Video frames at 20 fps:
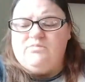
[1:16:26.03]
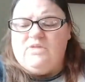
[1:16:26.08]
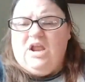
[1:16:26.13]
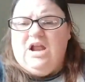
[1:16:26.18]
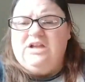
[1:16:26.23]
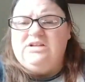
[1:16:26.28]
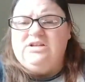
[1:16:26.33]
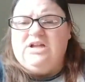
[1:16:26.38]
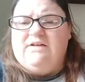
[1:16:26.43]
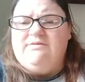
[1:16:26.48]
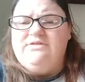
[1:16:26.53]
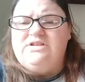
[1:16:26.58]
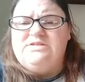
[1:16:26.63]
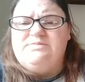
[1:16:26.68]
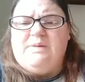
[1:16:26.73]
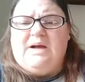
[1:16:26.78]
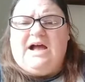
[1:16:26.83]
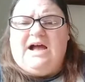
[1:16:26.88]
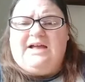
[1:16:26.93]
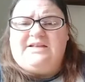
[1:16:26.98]
I love these
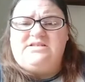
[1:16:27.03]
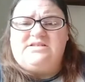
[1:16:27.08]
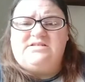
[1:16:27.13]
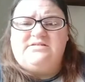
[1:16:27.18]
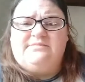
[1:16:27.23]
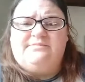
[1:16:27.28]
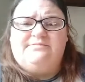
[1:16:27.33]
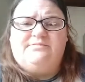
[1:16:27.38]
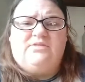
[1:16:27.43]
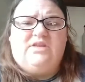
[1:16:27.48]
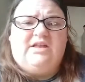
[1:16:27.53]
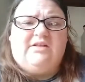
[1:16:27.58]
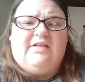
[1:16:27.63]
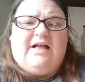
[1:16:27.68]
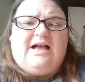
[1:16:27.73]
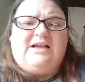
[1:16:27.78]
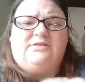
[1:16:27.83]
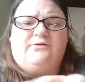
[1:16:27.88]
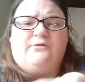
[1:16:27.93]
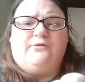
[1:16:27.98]
pots. They
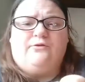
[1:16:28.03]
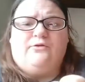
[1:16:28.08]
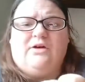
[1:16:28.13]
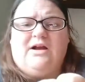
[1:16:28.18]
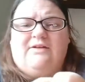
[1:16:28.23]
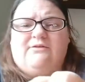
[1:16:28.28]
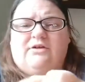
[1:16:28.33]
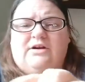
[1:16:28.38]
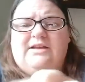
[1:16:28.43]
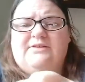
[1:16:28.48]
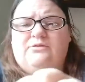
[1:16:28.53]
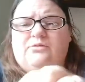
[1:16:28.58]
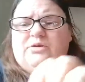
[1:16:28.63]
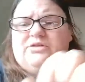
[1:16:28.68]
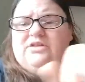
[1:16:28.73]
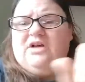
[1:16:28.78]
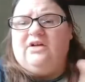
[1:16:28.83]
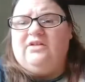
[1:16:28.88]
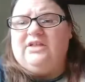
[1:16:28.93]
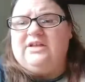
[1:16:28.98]
last for forever, even
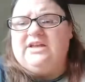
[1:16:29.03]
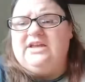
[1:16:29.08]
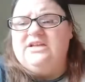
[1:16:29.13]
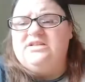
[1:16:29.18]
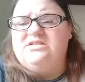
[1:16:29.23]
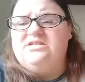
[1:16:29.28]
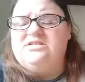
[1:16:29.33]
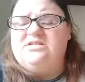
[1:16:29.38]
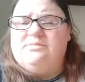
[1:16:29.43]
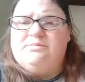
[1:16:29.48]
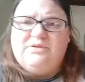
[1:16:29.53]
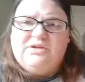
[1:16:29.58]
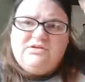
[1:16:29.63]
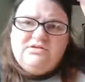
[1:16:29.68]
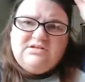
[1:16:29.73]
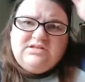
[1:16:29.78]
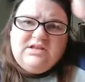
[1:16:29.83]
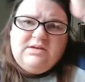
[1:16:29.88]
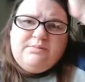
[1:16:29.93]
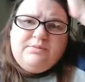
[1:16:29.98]
with all the kids'
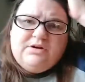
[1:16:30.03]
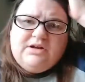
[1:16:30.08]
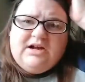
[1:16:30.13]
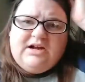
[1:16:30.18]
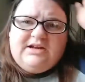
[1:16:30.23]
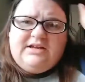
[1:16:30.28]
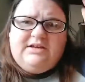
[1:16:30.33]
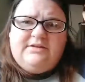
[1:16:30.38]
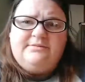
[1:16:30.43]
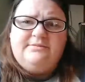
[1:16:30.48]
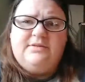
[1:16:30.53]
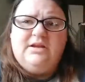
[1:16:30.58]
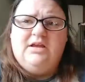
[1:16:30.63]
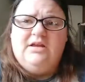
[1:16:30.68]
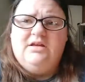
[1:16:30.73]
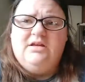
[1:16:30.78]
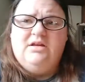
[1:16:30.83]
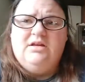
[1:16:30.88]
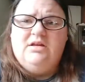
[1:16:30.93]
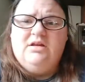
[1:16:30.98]
abuse they put on it.
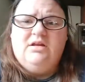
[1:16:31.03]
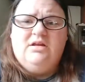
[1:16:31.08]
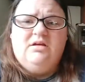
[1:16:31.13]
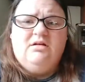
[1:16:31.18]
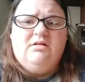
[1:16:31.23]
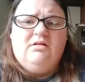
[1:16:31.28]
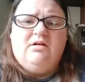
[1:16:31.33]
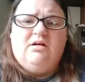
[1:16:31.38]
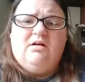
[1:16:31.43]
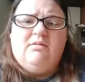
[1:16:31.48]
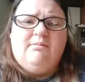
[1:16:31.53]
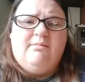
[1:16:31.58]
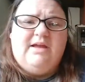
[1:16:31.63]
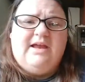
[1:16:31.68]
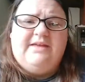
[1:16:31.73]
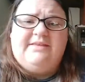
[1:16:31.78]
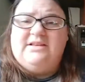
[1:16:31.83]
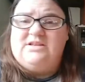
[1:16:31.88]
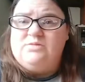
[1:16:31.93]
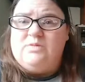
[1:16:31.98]
Oh,
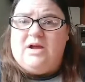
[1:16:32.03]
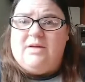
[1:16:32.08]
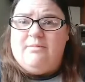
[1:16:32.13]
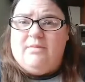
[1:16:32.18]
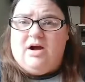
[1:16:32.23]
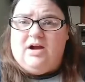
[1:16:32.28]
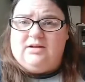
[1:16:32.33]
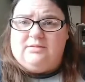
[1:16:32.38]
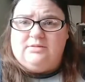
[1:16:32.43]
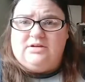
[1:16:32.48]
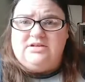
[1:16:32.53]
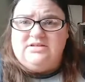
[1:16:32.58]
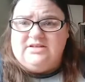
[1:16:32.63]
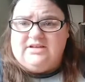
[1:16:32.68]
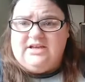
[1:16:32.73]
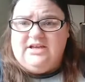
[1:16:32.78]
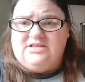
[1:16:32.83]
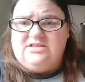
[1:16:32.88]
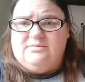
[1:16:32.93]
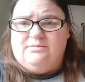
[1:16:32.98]
man, that's why I bought them, because the
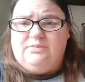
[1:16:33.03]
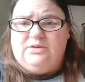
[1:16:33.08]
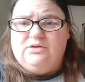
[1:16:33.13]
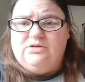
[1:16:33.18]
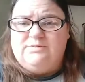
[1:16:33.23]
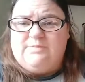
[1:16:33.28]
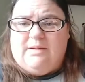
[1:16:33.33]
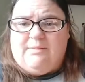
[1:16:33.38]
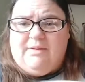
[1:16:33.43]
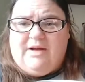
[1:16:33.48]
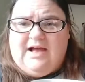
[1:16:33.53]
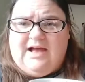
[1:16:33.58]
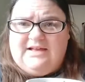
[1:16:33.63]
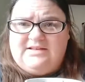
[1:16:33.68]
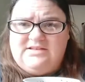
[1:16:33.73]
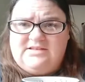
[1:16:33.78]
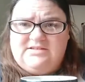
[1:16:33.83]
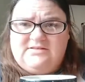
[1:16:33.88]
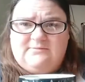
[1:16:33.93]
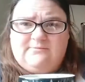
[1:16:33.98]
kids abuse my
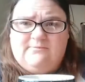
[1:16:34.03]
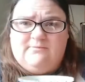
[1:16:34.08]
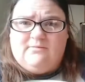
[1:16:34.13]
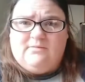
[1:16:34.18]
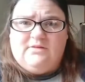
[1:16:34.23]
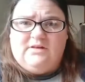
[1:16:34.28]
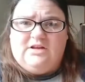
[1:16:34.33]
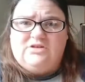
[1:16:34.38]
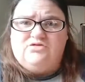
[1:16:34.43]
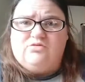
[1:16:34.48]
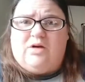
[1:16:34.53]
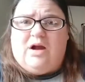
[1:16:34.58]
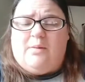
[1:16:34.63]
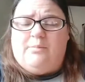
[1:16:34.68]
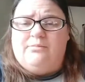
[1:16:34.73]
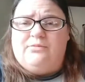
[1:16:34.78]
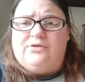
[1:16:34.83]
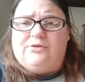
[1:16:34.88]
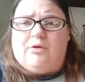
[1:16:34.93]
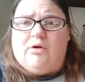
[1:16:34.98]
pots. They drop
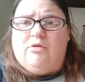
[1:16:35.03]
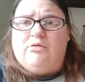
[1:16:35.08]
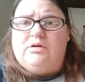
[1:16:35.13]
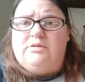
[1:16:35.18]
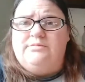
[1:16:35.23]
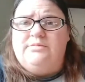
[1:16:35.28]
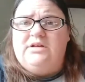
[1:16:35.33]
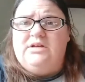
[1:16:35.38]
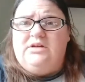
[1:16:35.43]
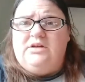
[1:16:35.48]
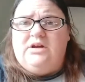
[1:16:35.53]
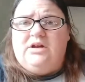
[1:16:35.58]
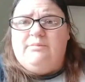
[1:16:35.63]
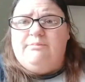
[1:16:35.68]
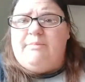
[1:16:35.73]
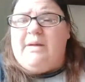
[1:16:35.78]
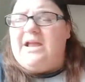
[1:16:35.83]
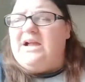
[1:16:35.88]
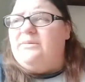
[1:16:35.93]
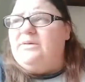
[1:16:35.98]
them, throw them,
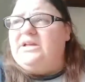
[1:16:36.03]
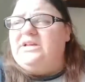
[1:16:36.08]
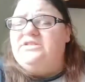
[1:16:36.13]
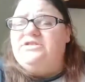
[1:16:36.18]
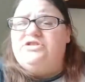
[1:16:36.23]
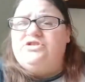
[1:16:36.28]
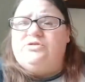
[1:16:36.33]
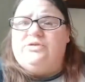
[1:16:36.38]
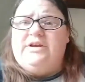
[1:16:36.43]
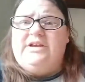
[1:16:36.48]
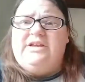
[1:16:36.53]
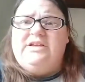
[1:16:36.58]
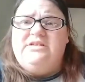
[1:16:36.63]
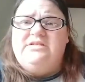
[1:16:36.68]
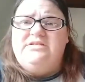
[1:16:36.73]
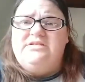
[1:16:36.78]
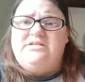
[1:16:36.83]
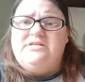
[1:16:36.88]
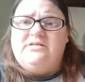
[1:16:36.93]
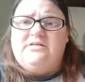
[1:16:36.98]
bang them against
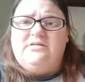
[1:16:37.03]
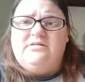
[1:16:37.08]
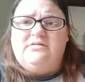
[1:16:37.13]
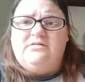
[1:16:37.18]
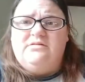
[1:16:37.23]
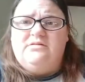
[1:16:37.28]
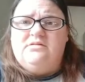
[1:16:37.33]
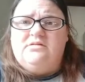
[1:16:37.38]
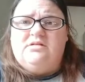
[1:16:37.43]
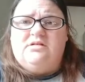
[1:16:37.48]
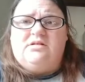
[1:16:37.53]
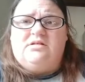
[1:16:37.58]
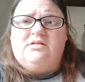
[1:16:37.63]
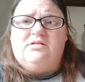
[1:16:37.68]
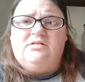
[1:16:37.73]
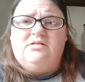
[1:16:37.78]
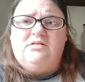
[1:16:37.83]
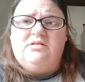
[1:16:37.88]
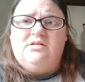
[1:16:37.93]
trees. Ugh.